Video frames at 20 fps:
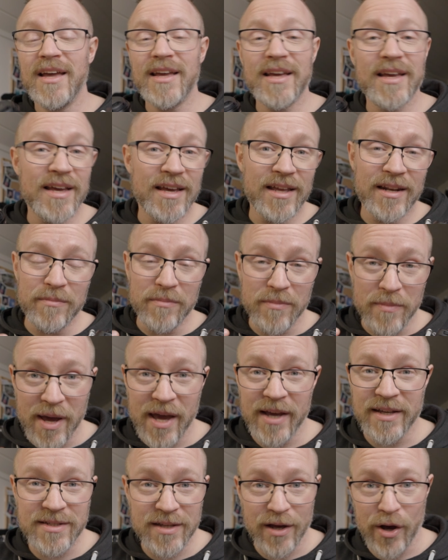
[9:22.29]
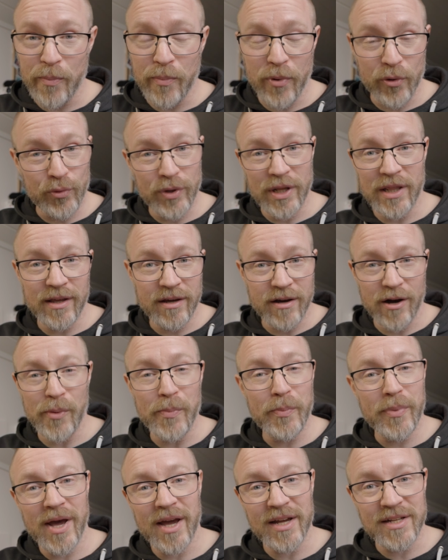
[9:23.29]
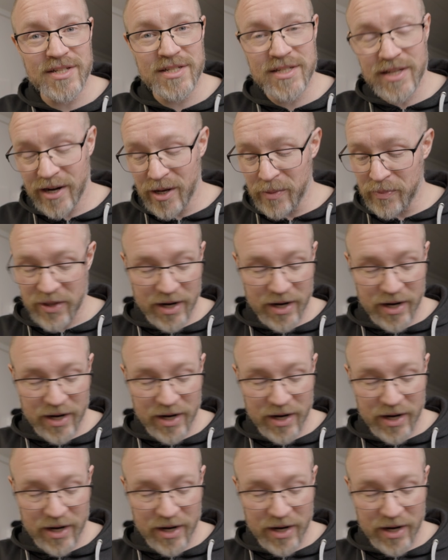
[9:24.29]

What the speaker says: it makes up a really compact setup